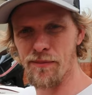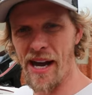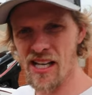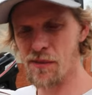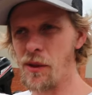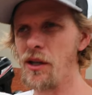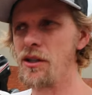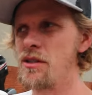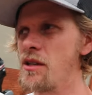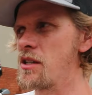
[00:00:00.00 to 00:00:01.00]
bass
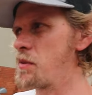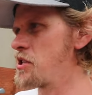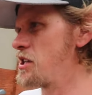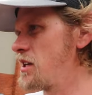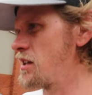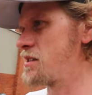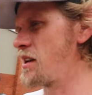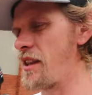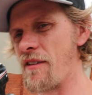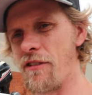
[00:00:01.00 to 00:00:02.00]
boat, especially here in
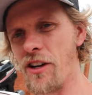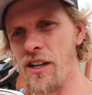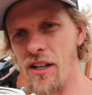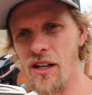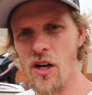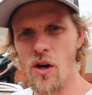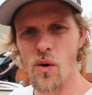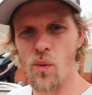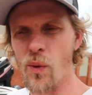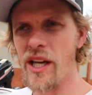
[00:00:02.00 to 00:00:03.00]
South Africa?
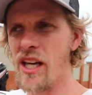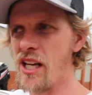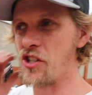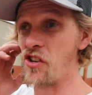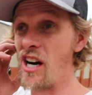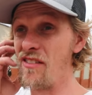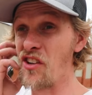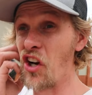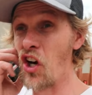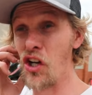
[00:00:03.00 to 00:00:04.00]
We drive
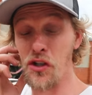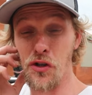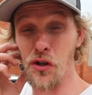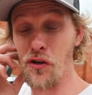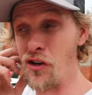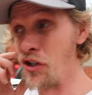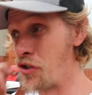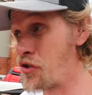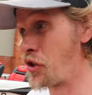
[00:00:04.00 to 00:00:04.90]
on a lot of dirt roads,